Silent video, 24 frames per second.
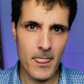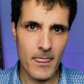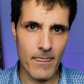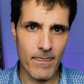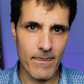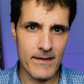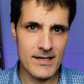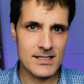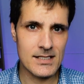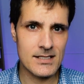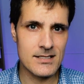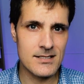
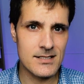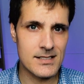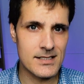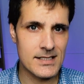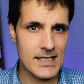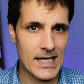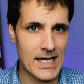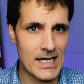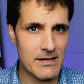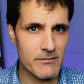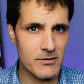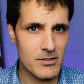This can
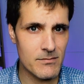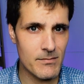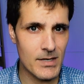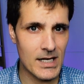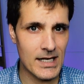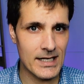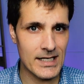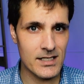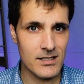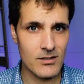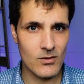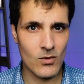save you
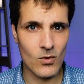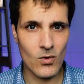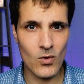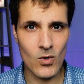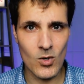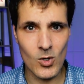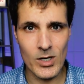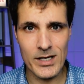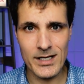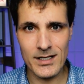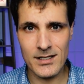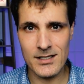money
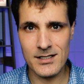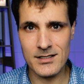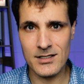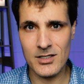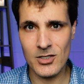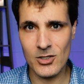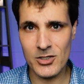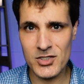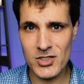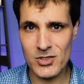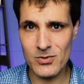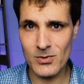or it can
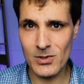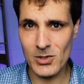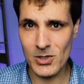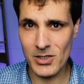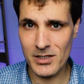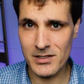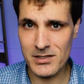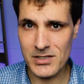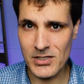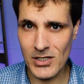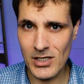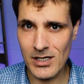cost you a
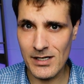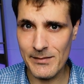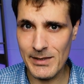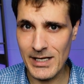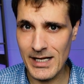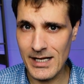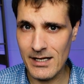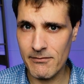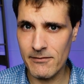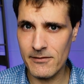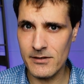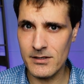lot of time and
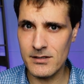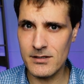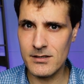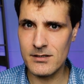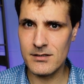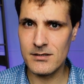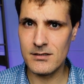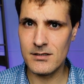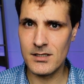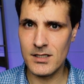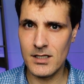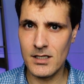effort.
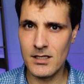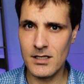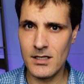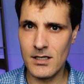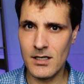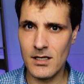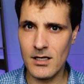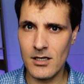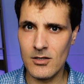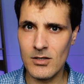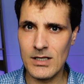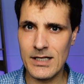
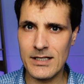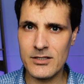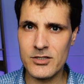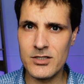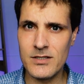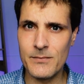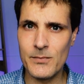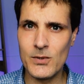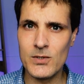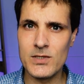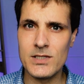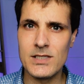I'll
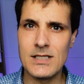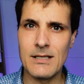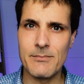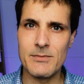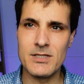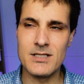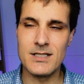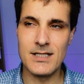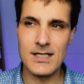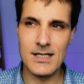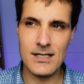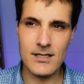actually put
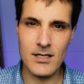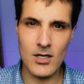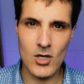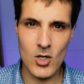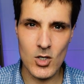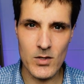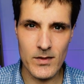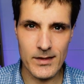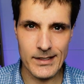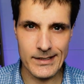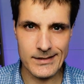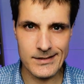something together
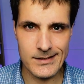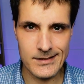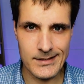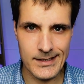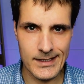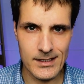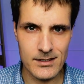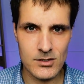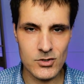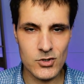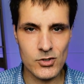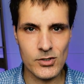on this
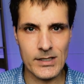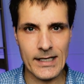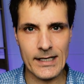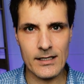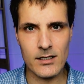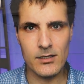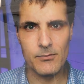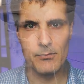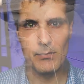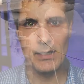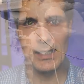down the track,